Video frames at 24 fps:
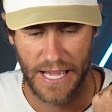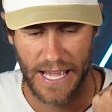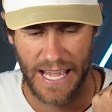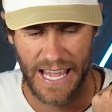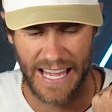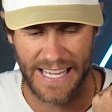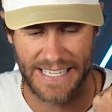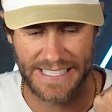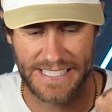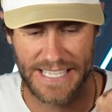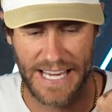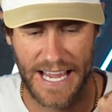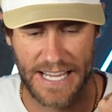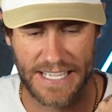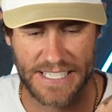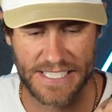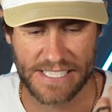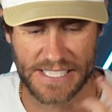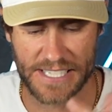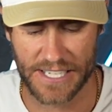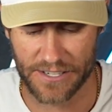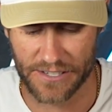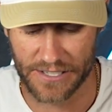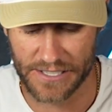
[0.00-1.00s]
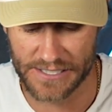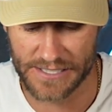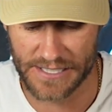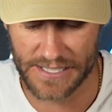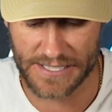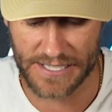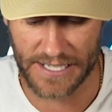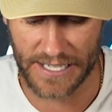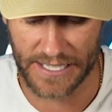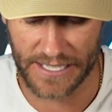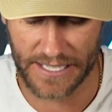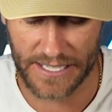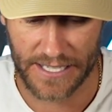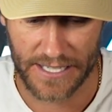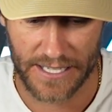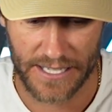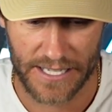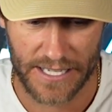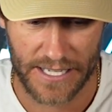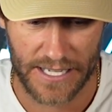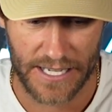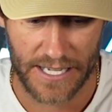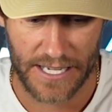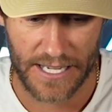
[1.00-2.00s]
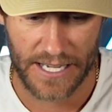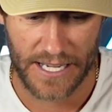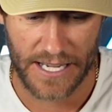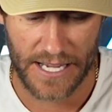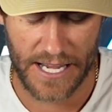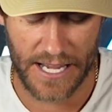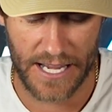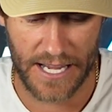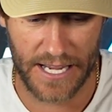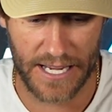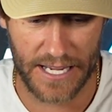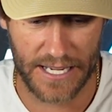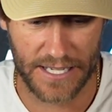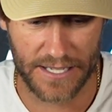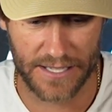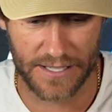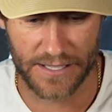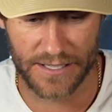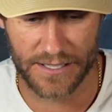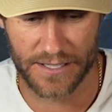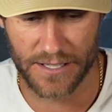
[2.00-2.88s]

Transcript: a text series that's like, hey,